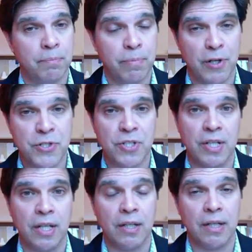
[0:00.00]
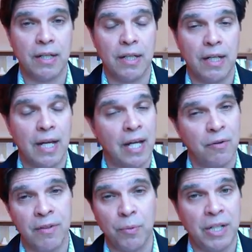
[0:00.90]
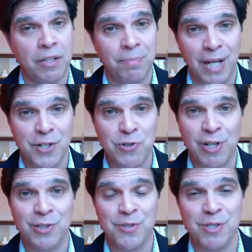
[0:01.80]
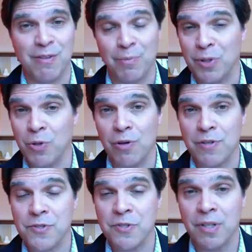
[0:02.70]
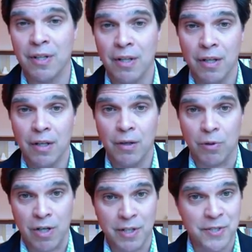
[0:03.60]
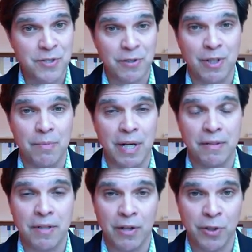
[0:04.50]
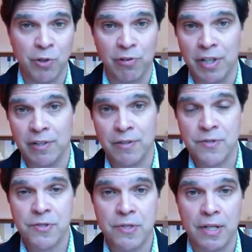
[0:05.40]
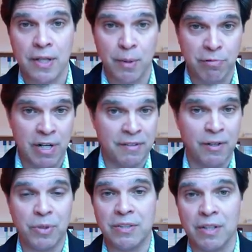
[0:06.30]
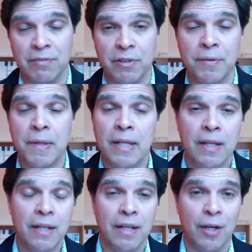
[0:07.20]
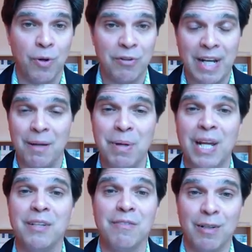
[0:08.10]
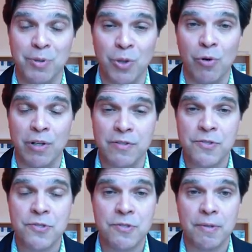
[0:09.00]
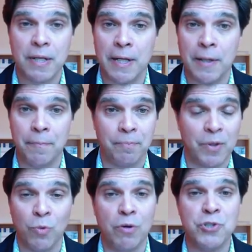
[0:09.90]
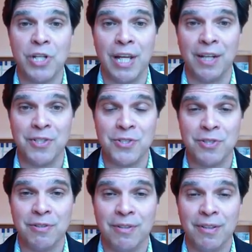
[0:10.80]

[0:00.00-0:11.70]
Personally, I don't think we need to pay instructors to develop the course. We're all concerned about our careers, the products that we deliver, and whether or not I'm paid to develop a course won't change